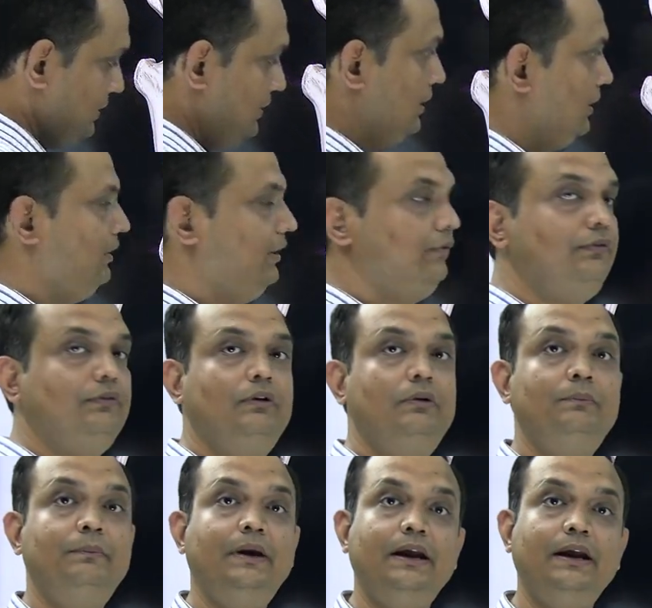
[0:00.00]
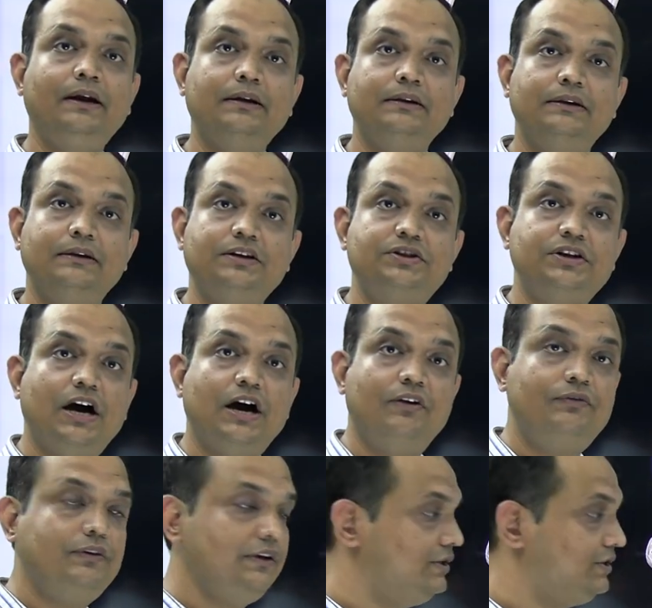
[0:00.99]
now if you will make the
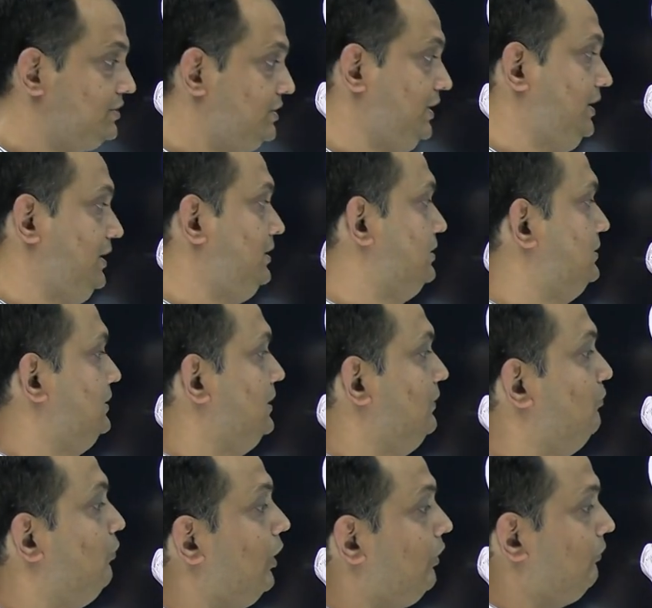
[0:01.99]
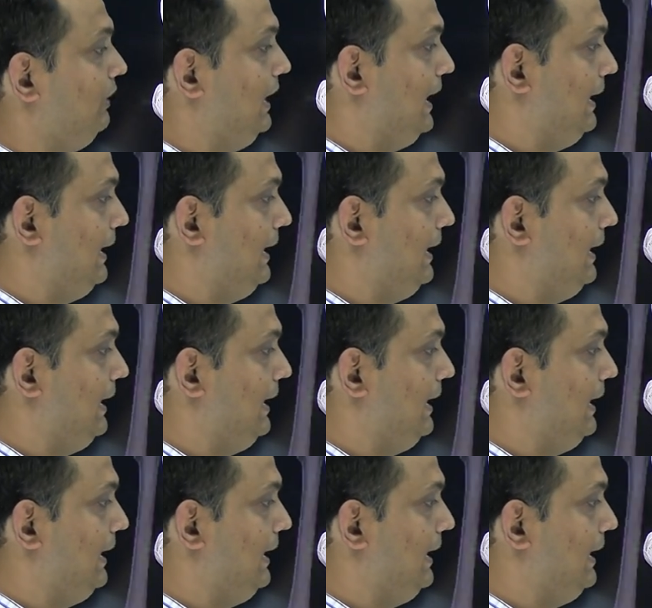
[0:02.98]
shaft straight, then what will